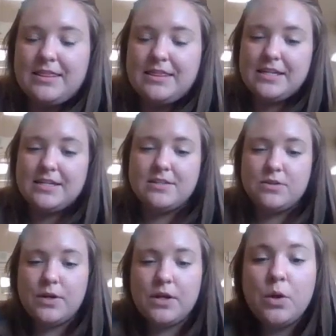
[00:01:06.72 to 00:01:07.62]
the
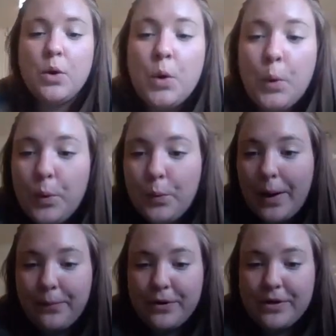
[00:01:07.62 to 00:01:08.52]
student will
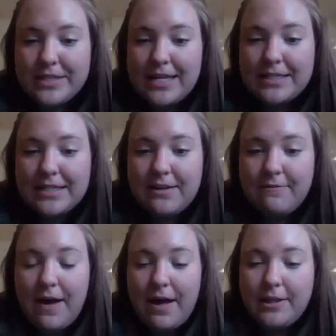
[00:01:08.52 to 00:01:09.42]
represent the
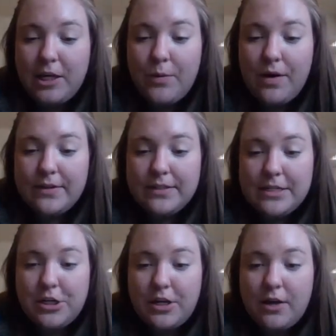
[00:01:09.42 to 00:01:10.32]
value of a
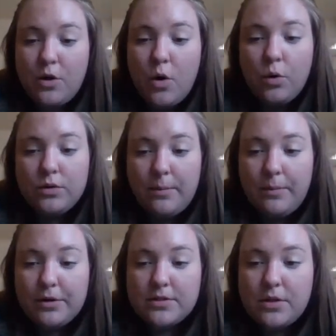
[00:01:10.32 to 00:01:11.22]
digit in whole
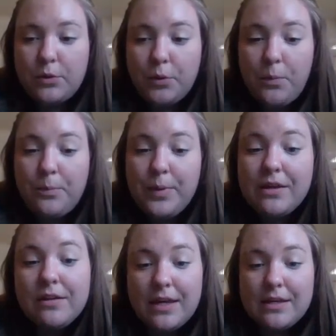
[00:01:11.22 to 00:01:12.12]
numbers through
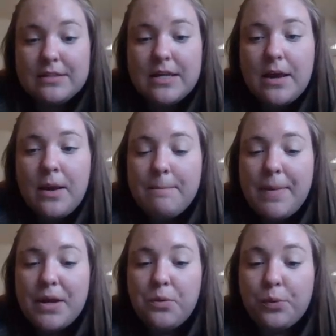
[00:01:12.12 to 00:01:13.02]
billions
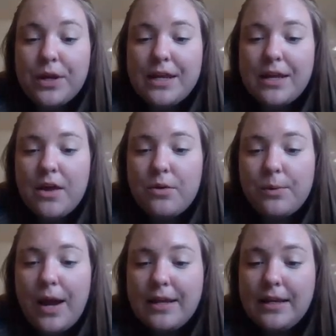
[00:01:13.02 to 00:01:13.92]
by reading and
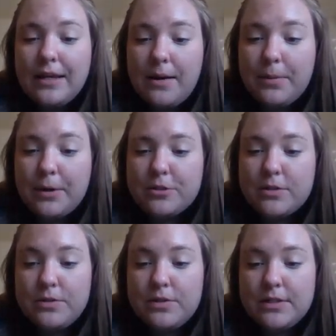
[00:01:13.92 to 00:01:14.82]
writing numbers
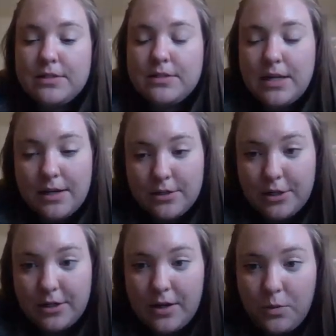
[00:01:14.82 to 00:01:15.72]
using
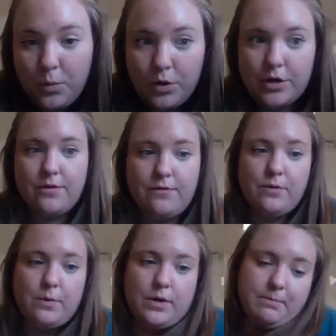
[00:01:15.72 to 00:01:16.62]
standard and word
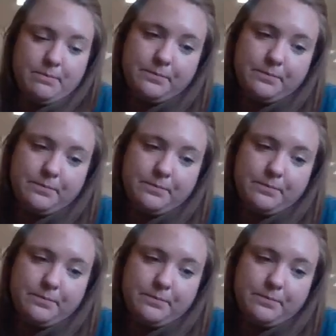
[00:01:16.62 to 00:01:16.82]
form.